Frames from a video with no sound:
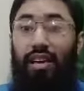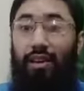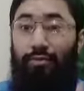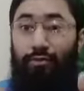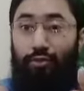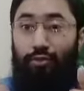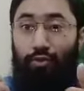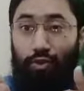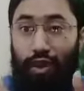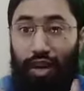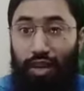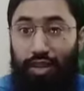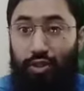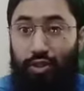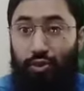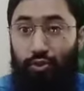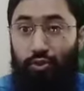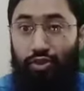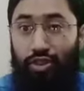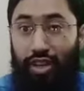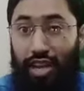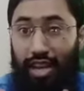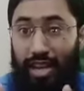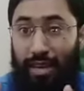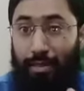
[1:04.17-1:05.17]
If you want to
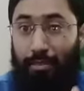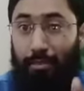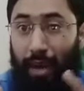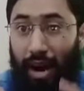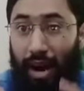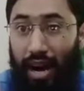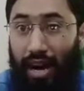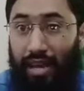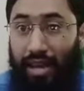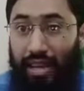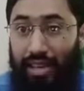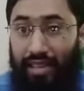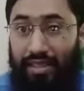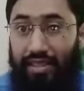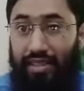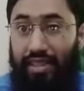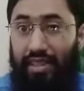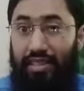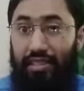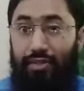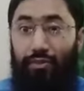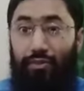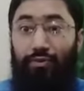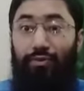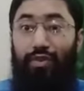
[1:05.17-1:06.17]
take my
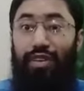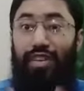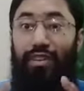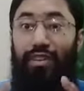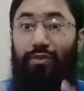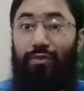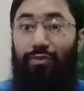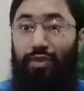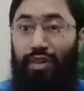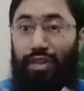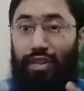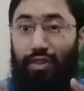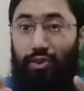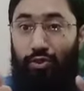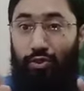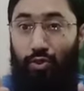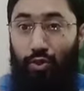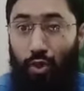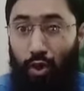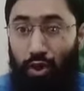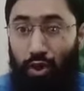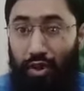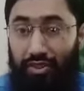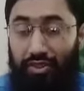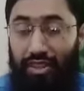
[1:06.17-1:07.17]
lessons, feel free to
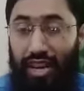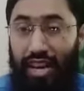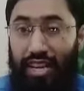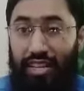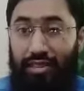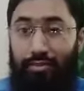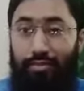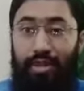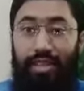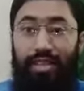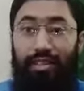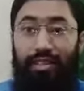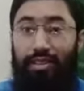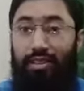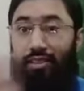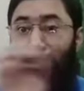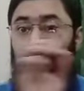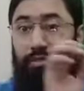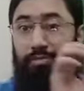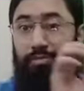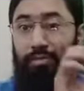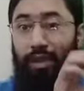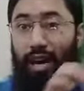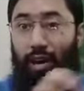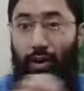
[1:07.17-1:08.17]
contact me. This
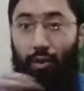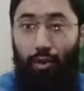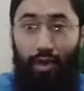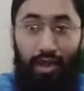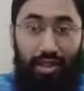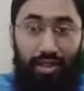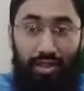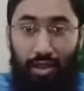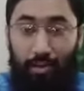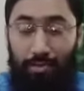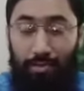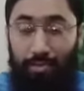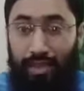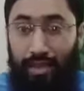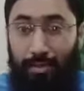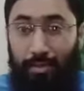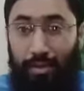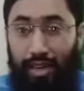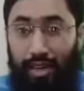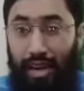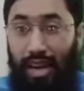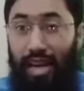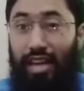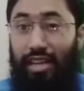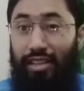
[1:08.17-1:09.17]
is my WhatsApp
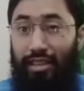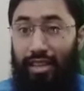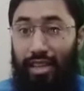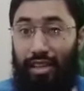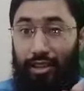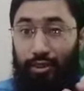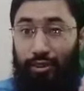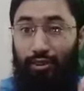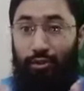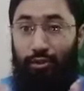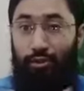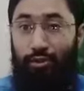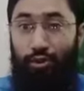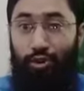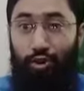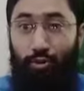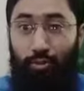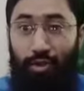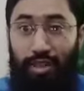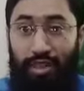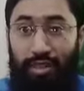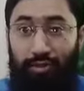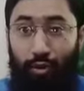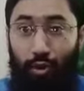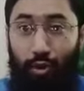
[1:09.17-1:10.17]
number. Thank you so
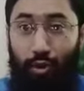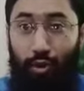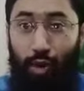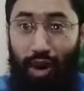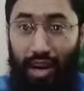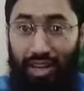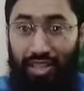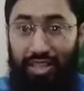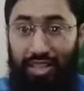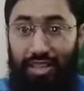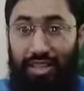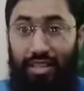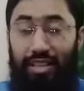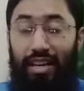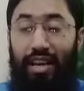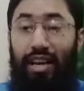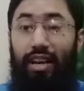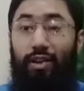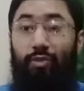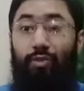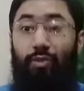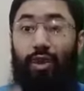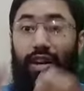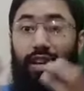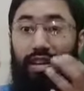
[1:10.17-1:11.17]
much for watching,
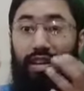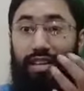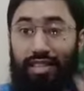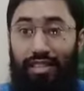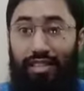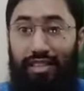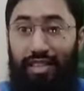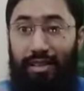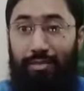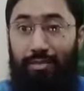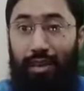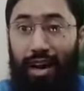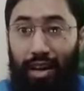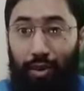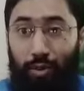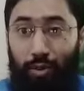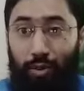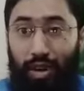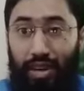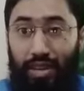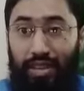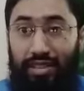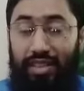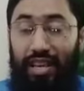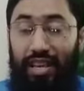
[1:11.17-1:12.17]
for listening my
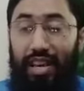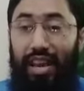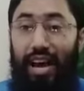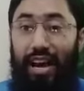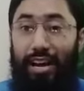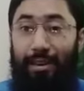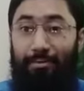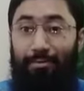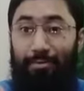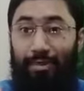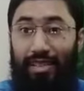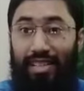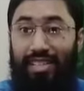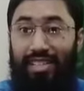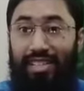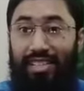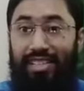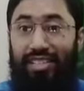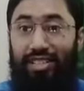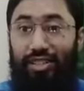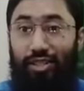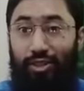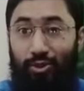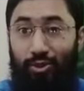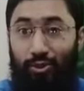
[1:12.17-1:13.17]
words, and
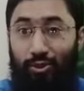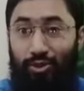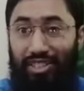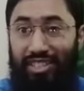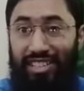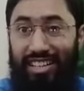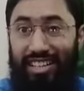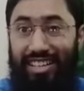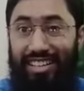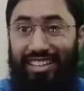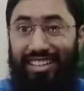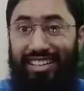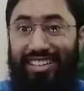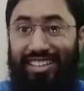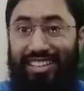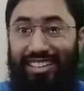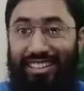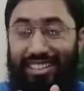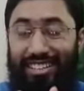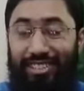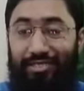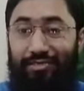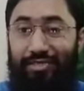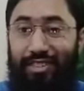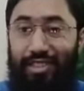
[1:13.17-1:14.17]
please do share
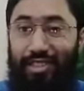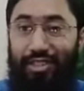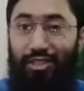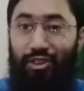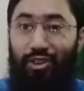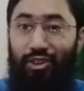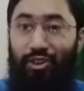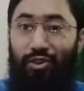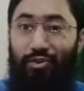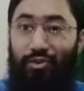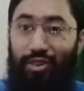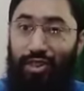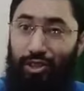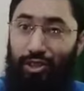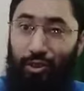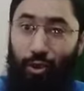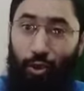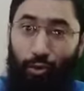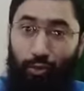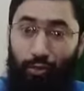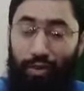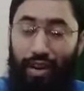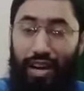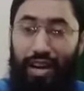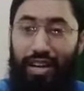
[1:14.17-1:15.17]
this video with your
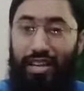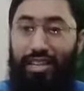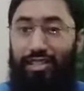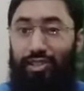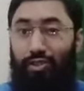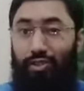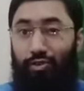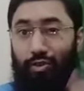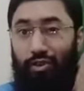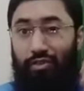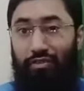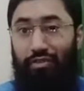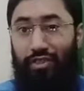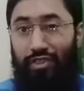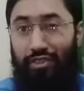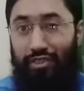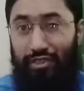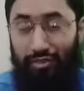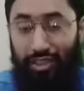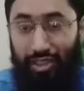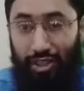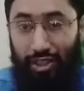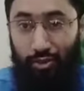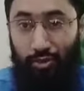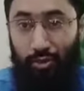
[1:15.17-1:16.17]
friends,
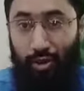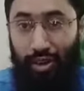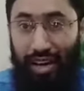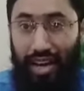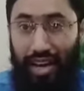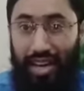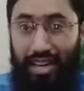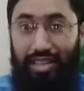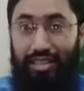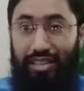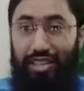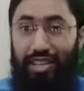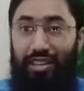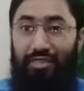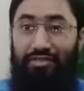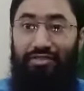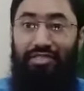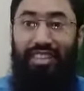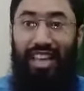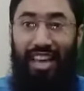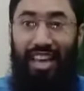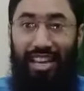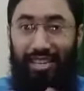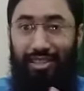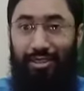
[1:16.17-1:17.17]
with your relatives.
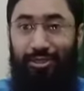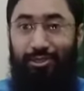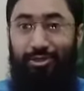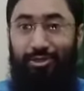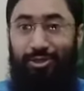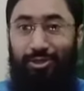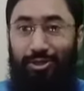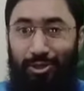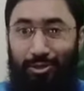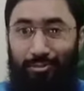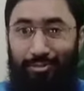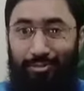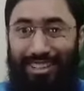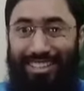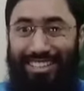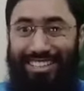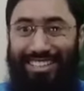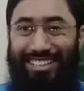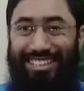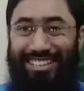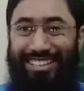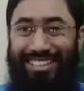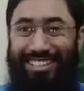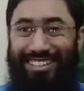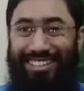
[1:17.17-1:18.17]
Thank you so
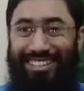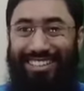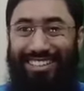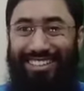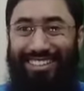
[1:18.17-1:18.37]
much.